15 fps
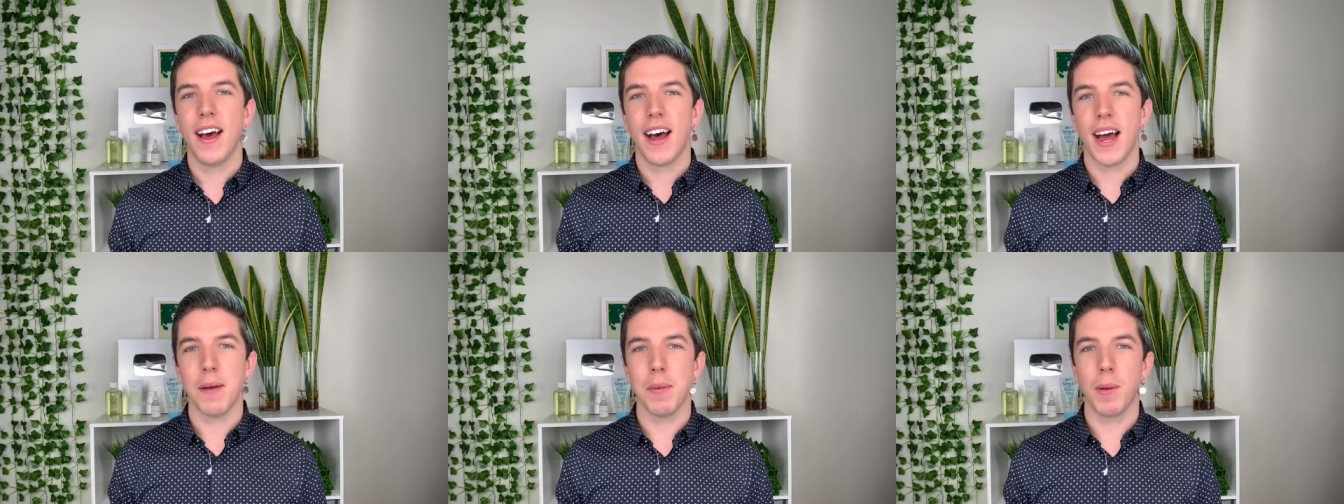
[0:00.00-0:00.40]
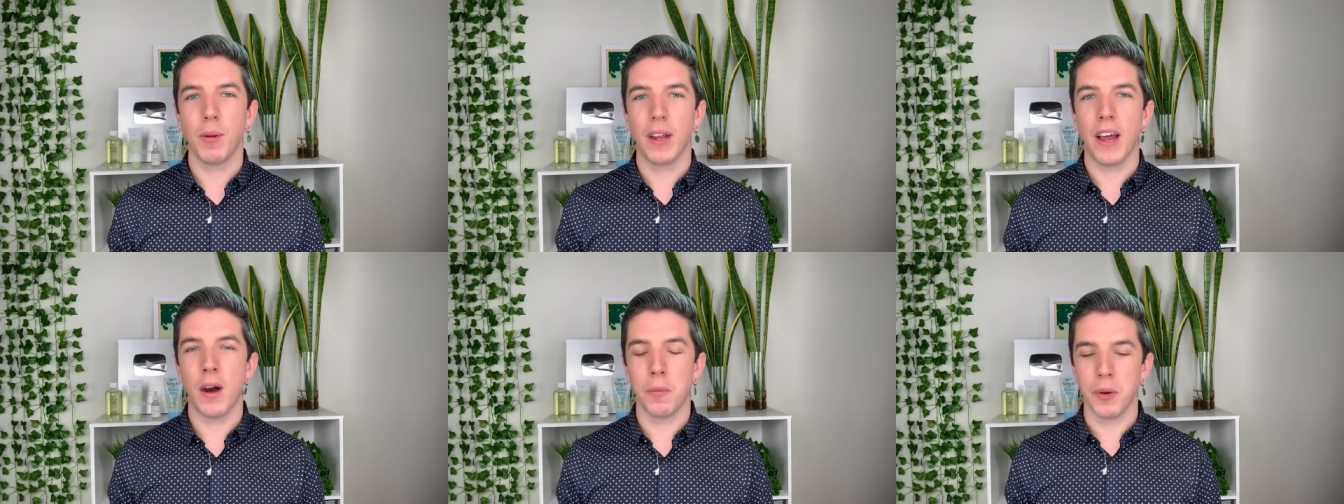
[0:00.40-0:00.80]
I'm able
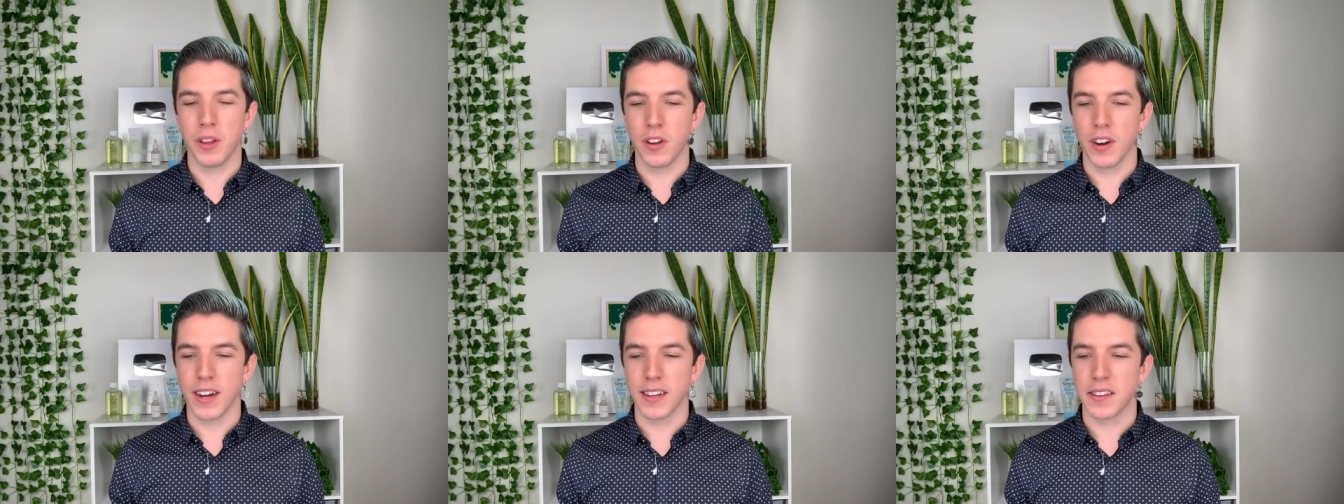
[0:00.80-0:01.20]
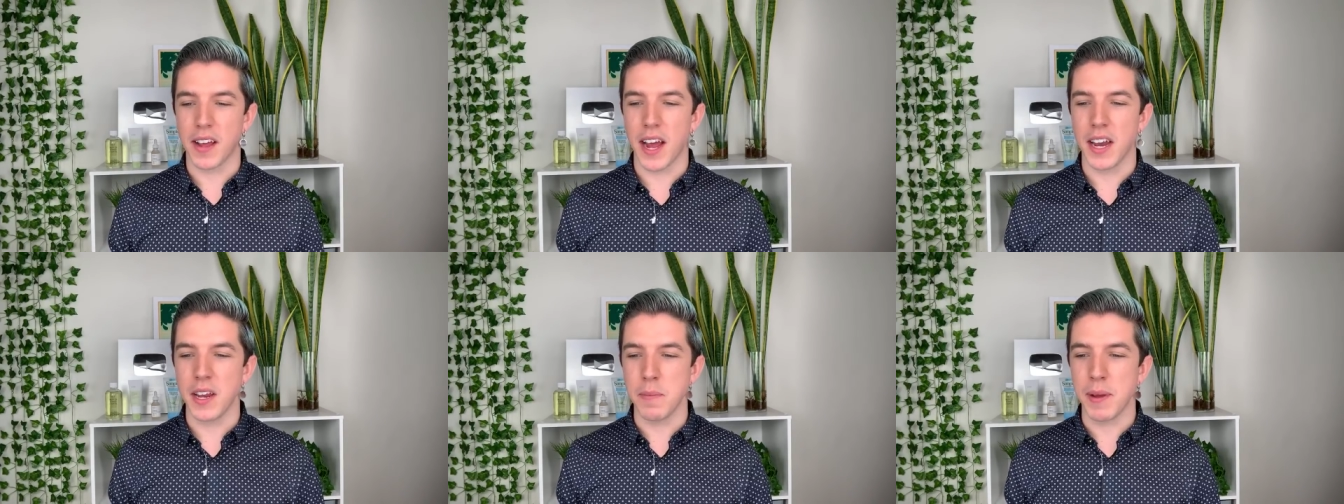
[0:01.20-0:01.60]
to help with your
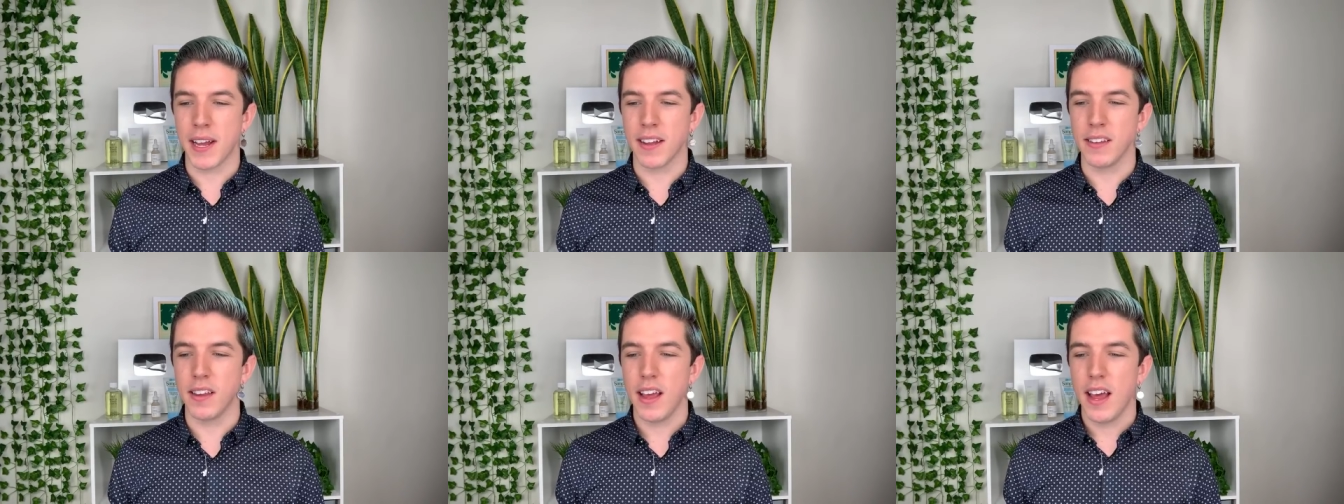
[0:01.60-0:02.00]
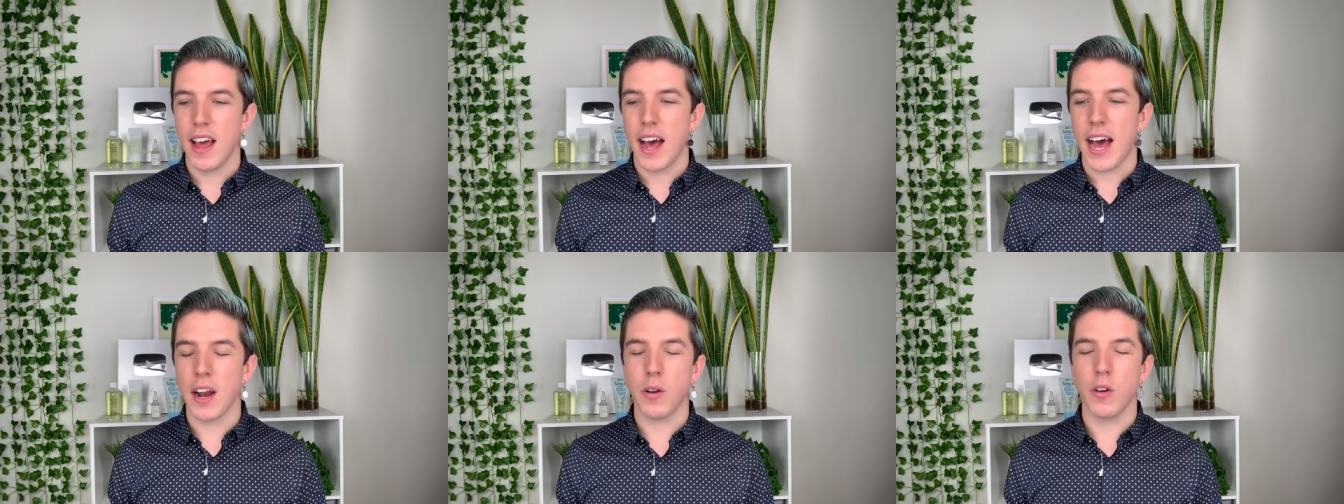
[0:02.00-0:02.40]
anxiety because
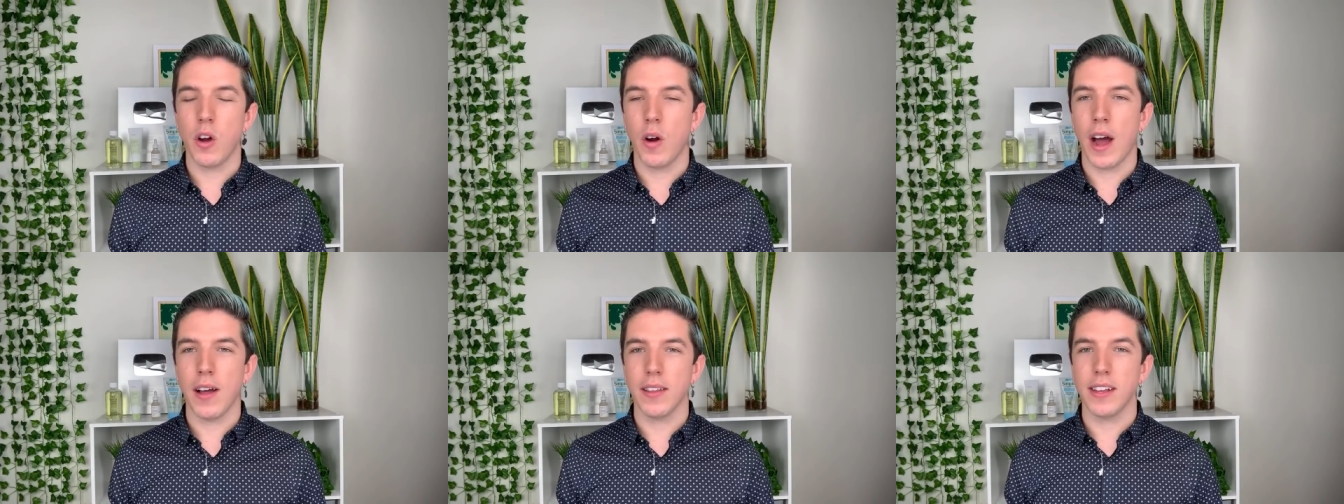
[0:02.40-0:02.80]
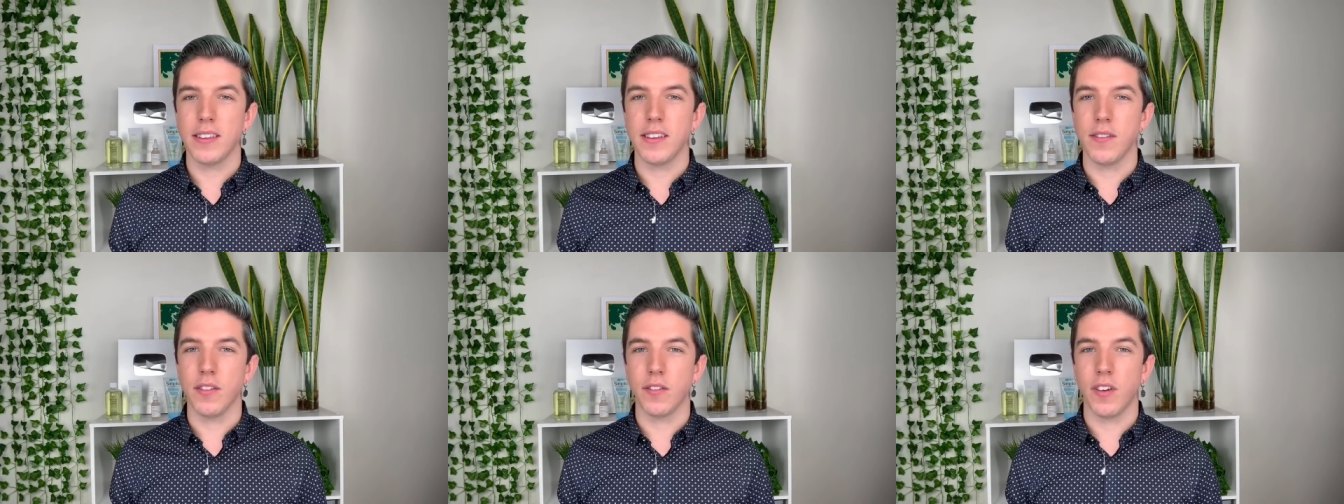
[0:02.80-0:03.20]
I don't know how that's
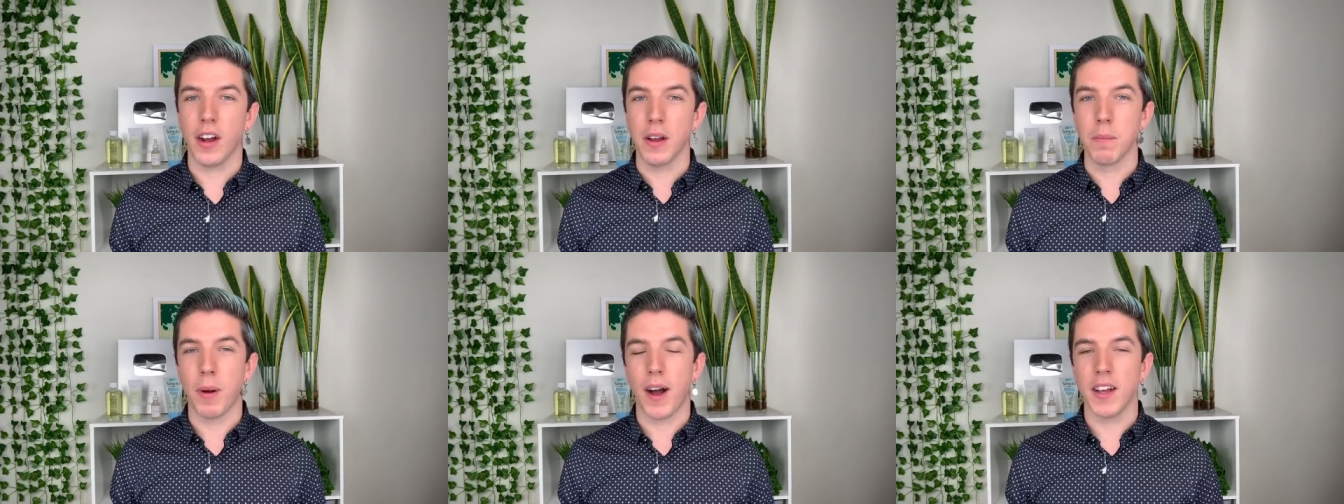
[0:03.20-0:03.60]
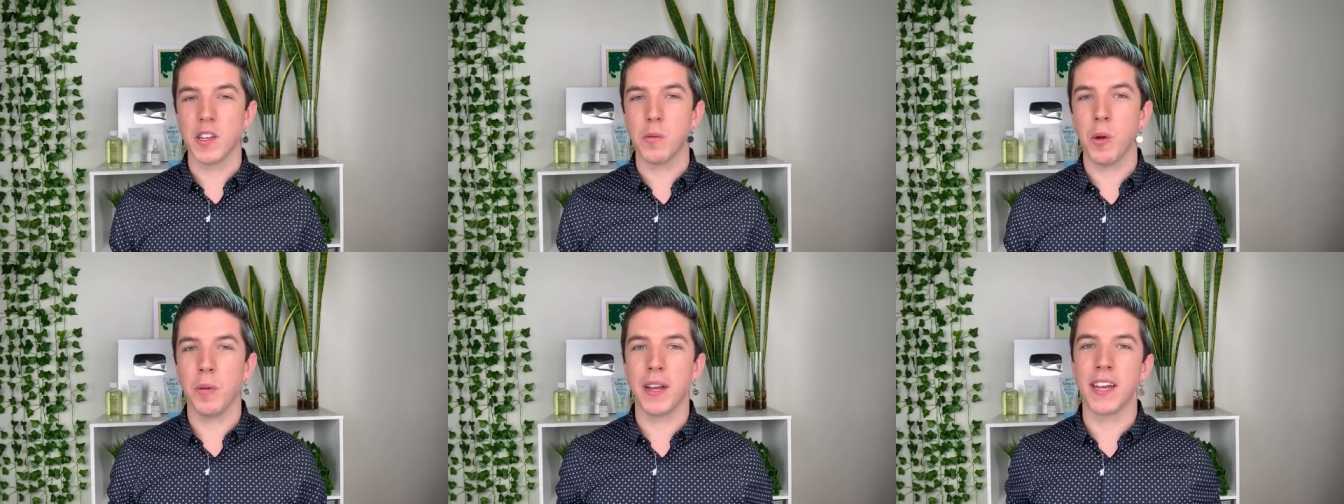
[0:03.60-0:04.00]
even fucking
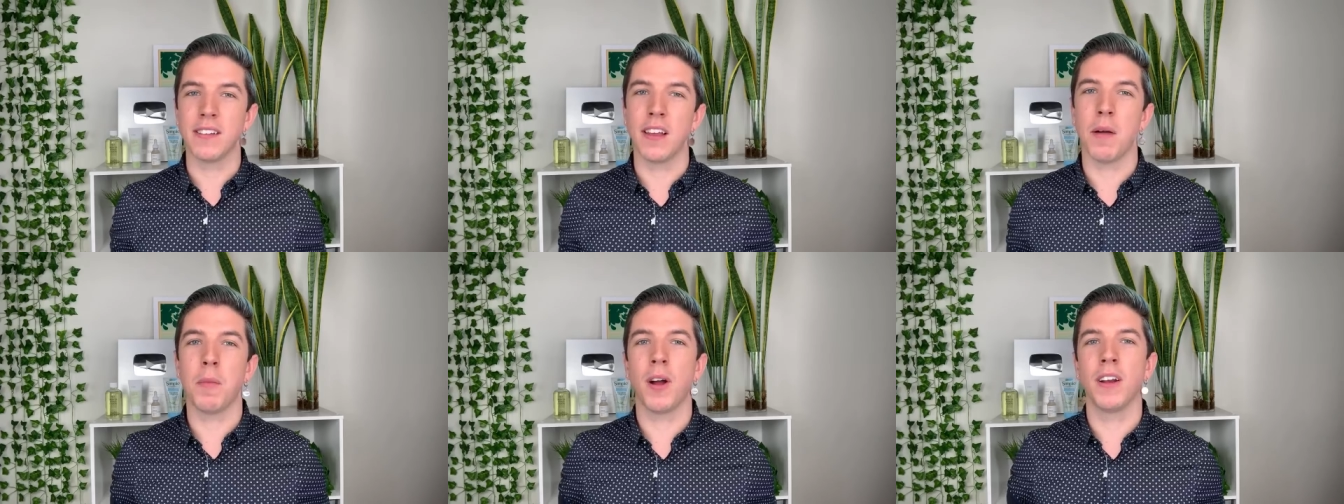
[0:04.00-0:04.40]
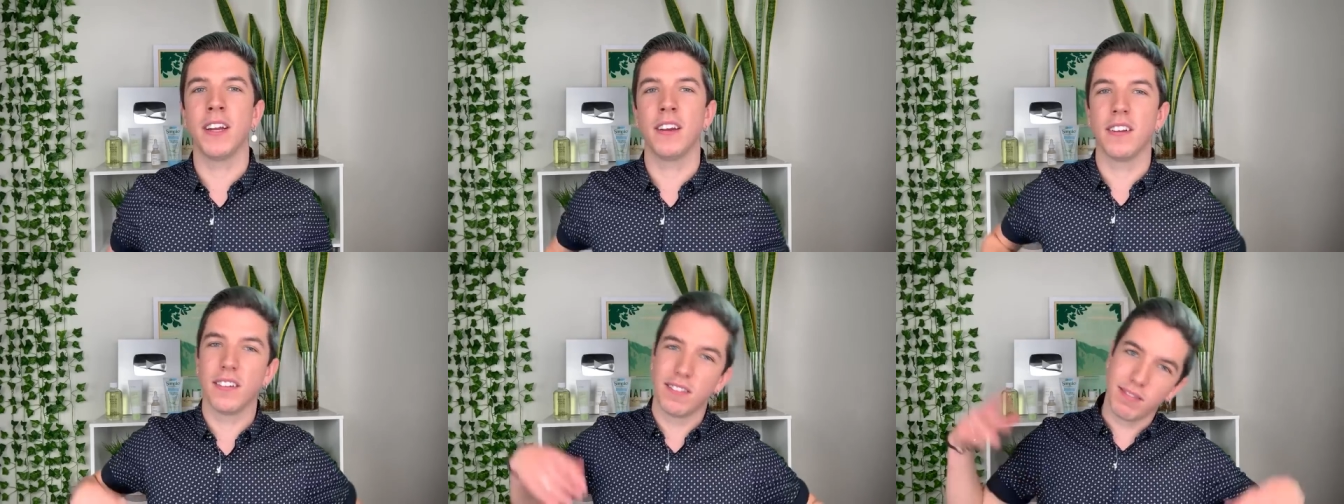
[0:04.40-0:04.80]
possible because I'm on
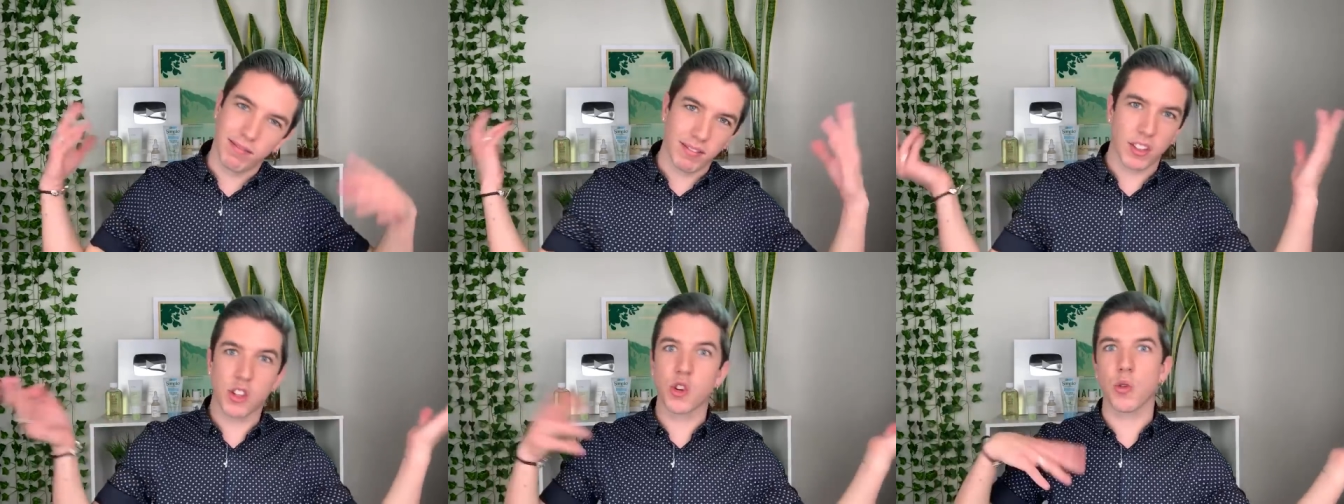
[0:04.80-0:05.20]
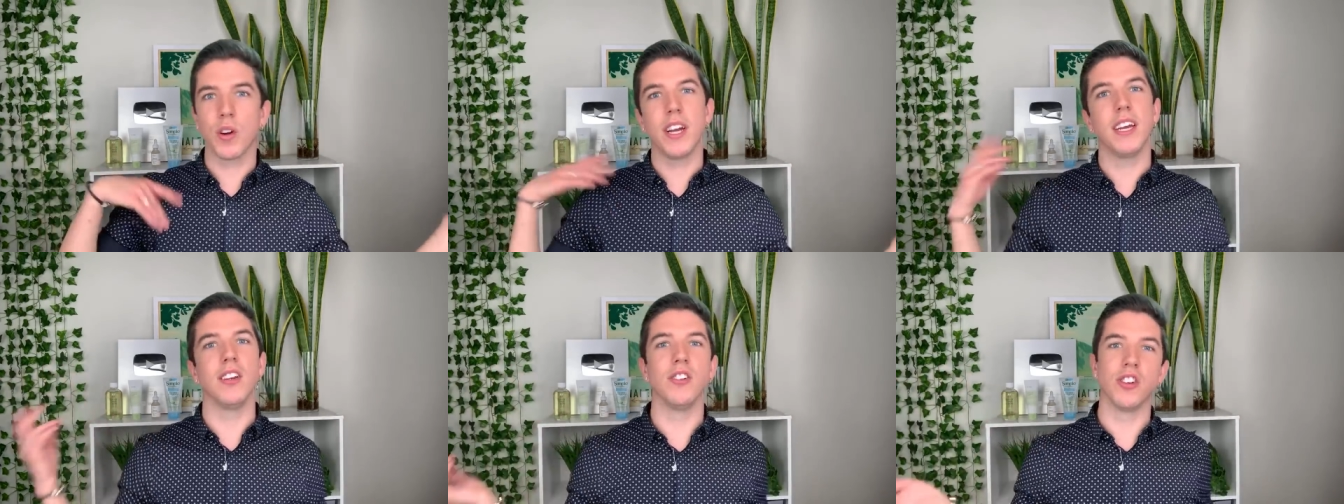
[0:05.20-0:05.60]

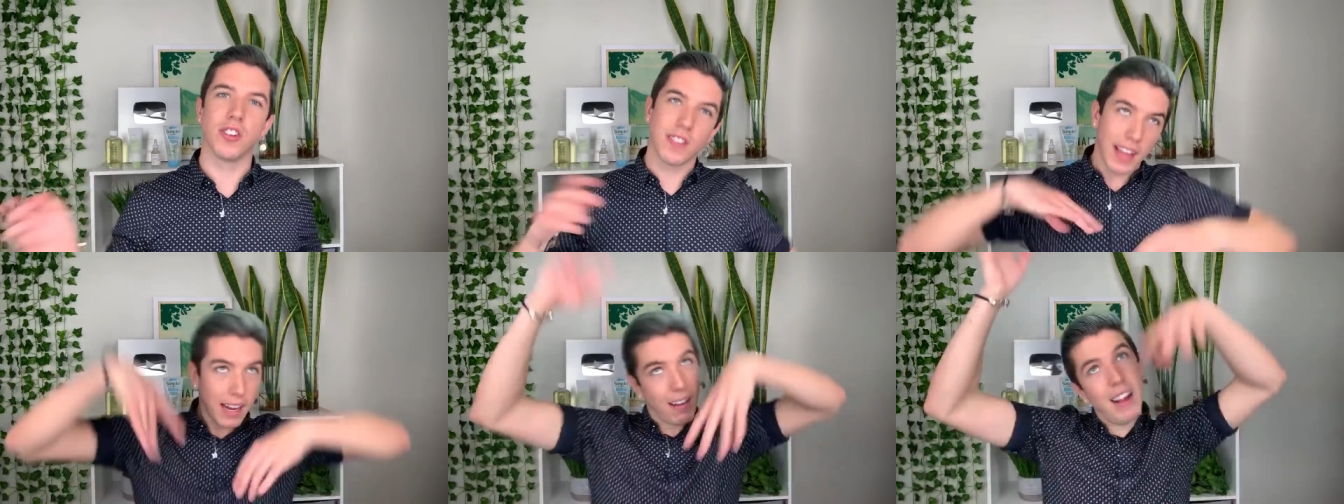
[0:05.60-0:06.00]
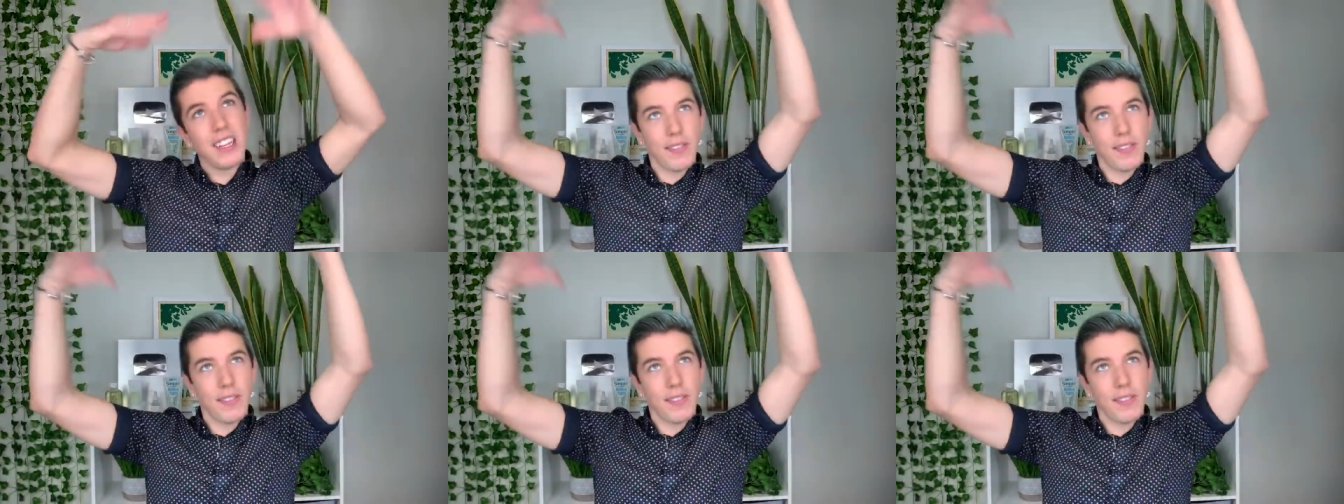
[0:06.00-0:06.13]
screen just like